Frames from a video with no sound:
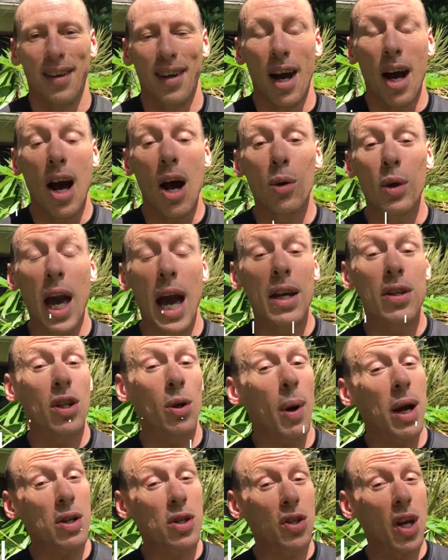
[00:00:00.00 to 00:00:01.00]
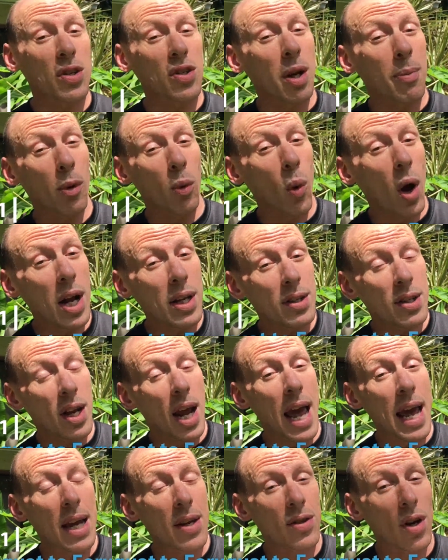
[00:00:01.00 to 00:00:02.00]
Okay, so exercise number one
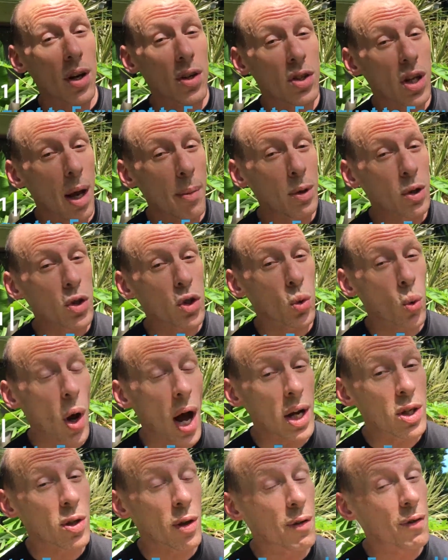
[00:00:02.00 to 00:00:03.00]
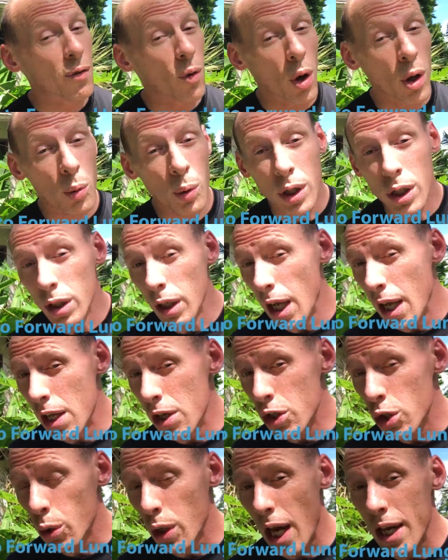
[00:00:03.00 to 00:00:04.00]
today is our double squat to forward
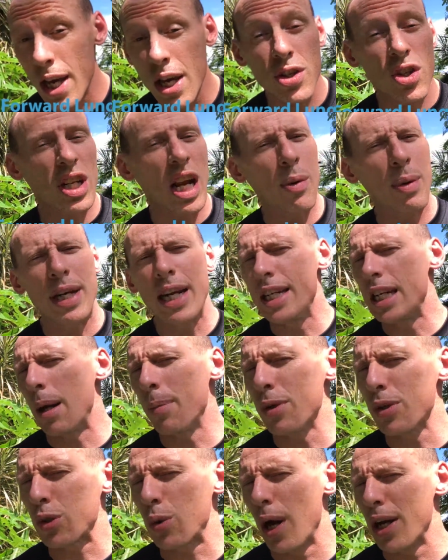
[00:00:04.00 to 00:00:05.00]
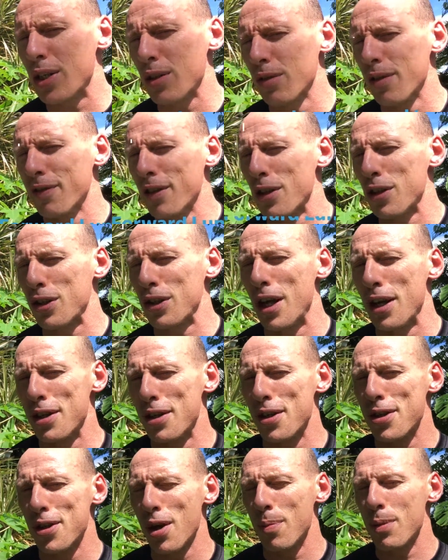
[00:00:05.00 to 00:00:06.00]
lunge. Okay, yesterday we did double squat to reverse
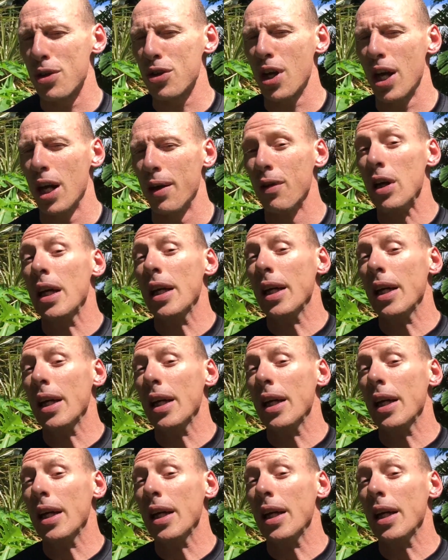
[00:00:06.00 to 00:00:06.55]
lunges, so I'm just kind of